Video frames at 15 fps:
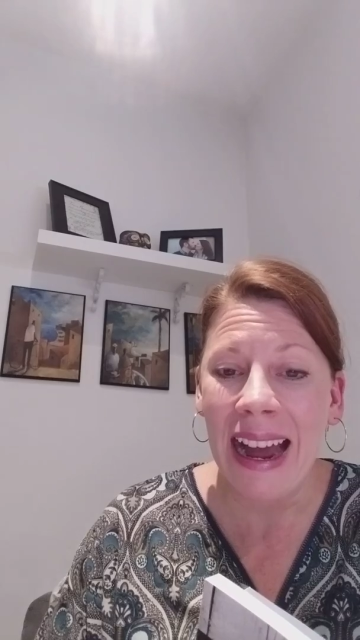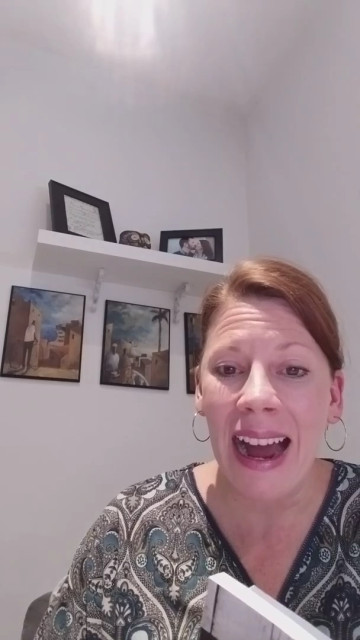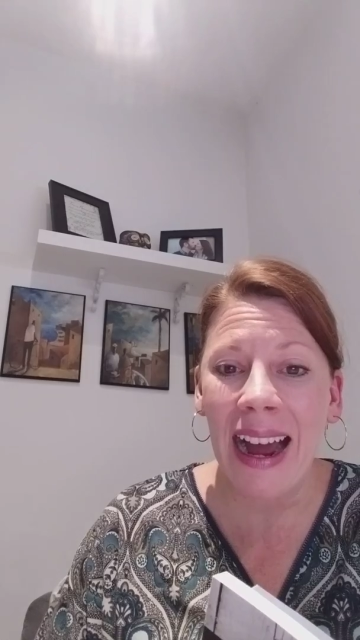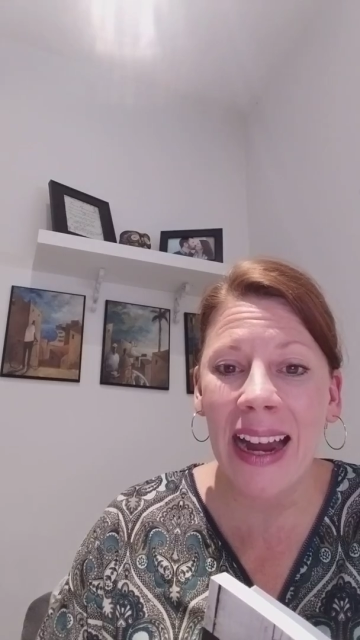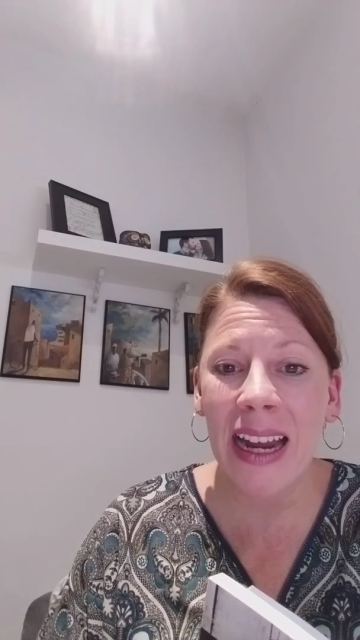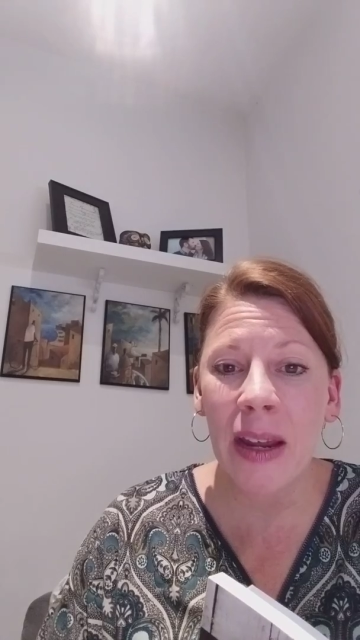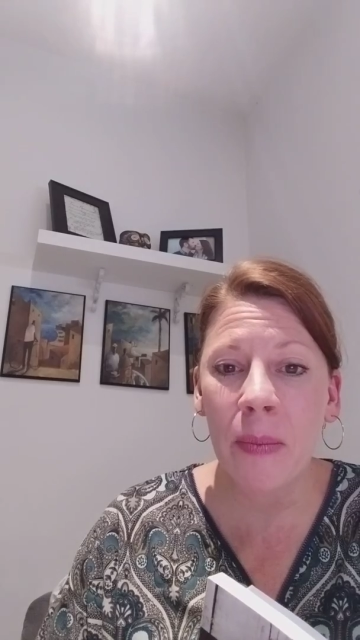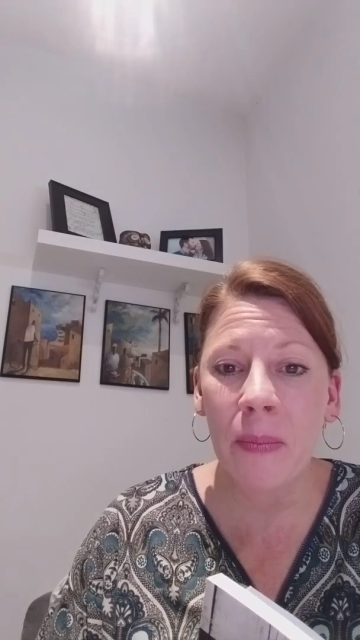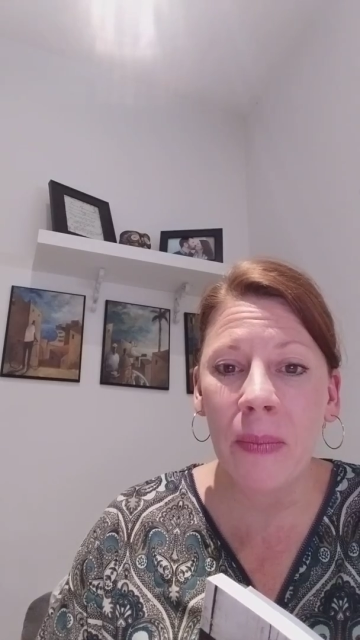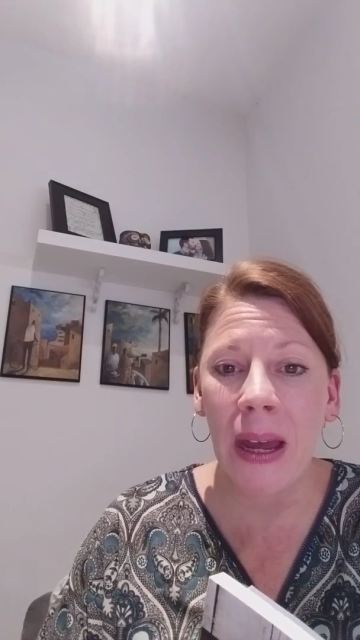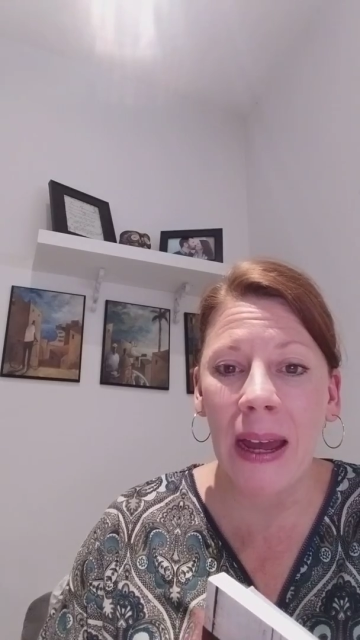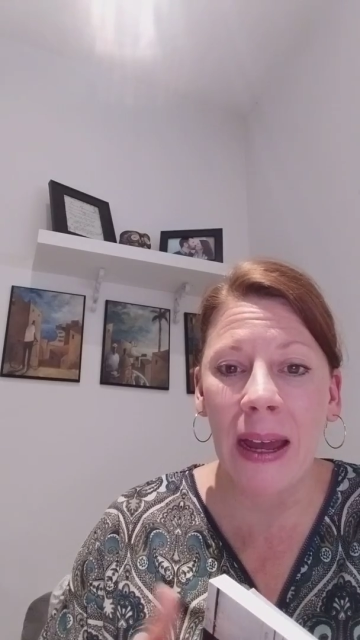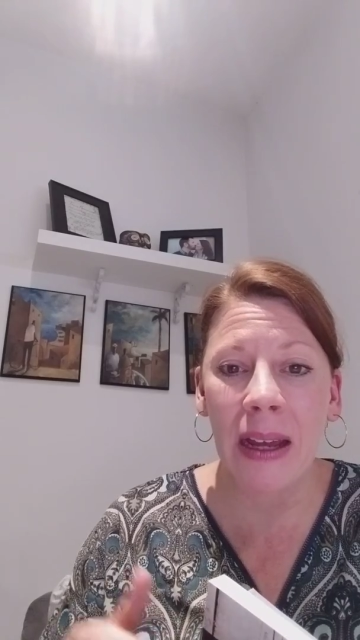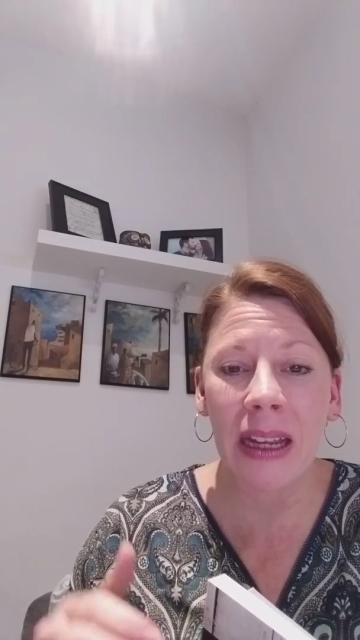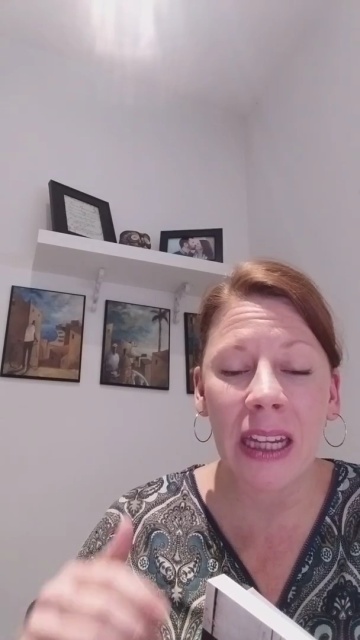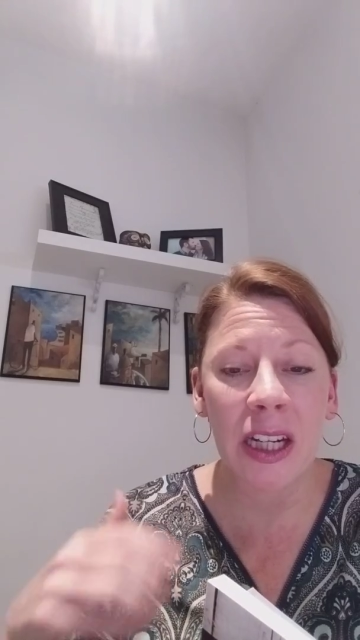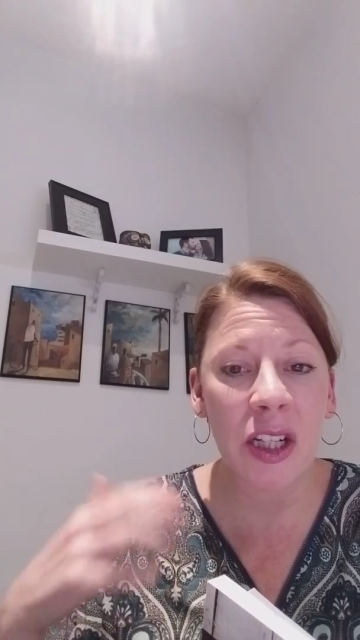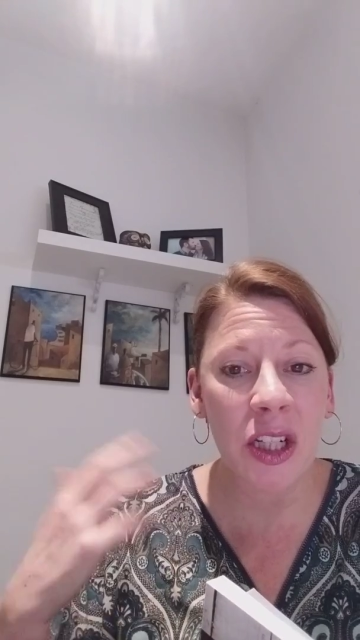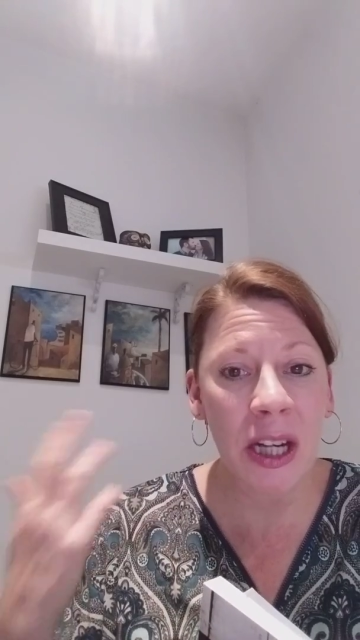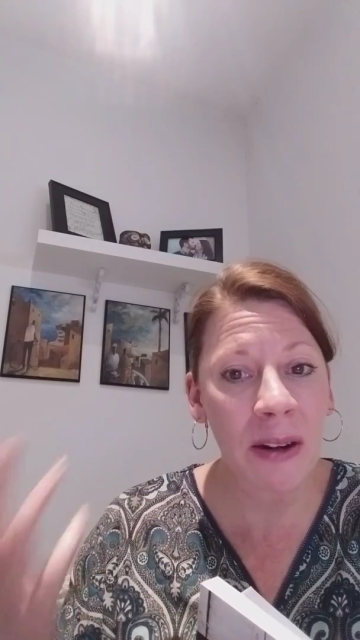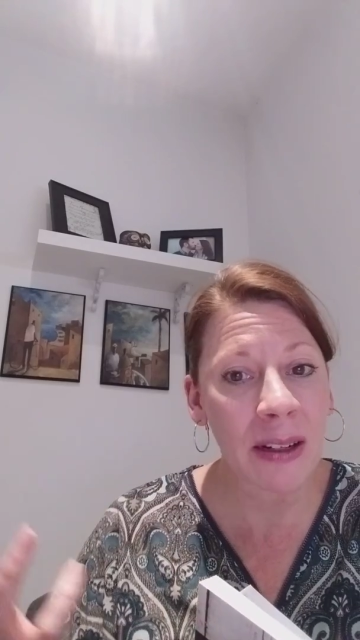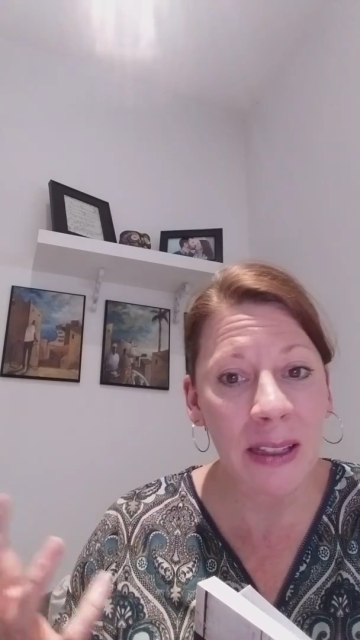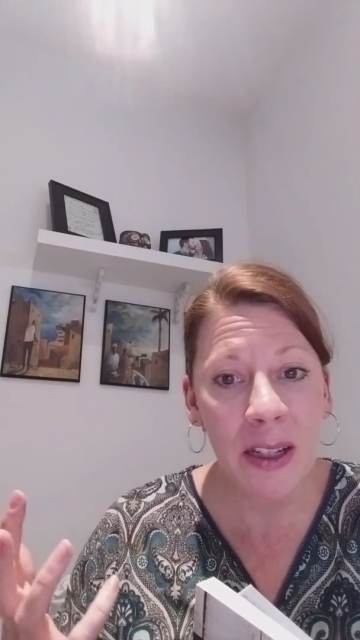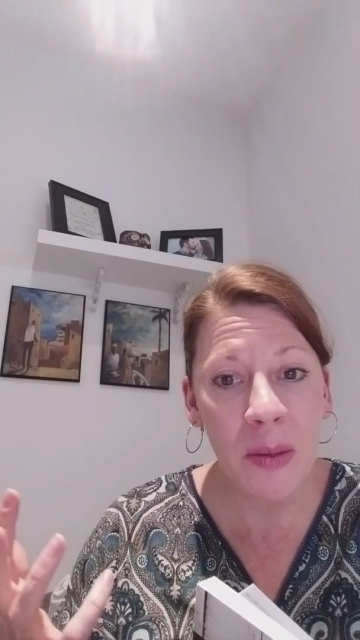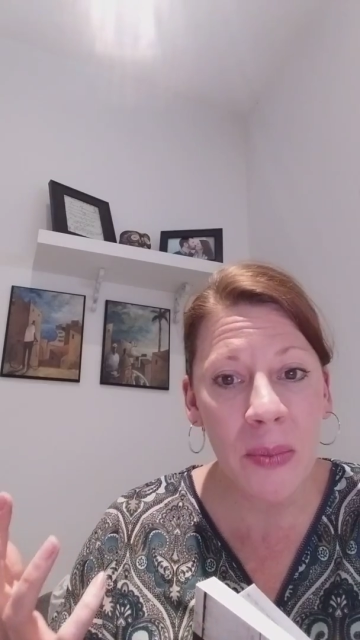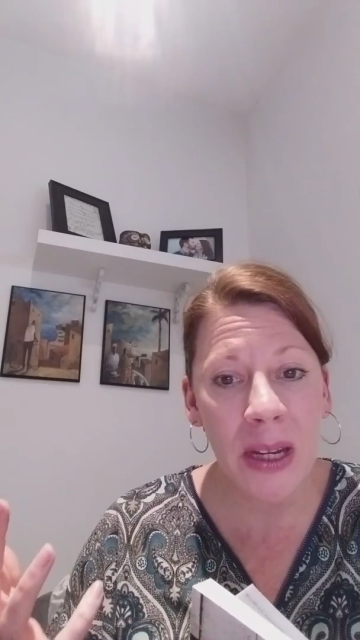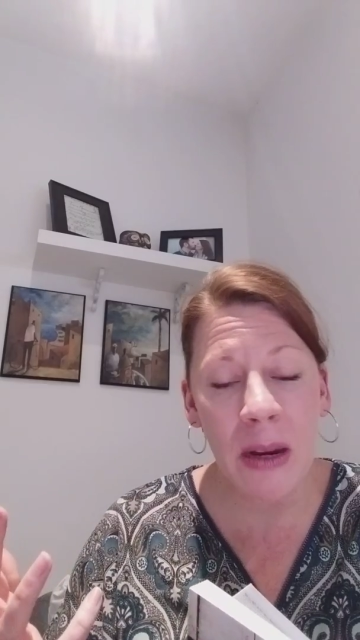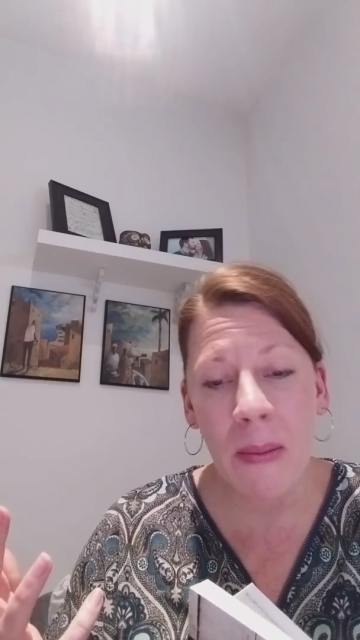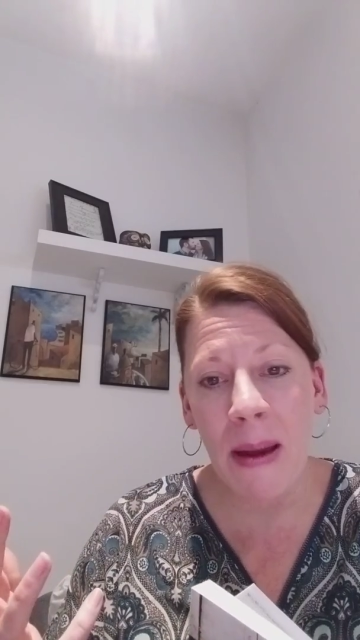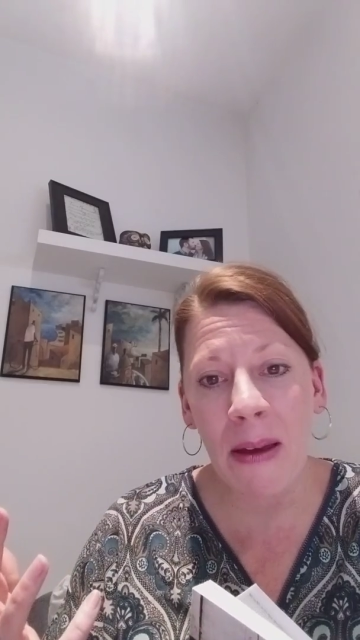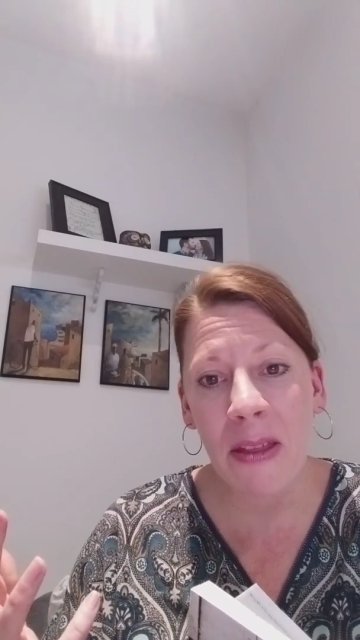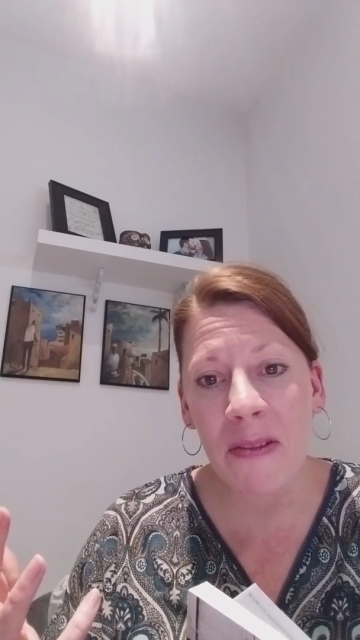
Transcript: I am going to share a little bit about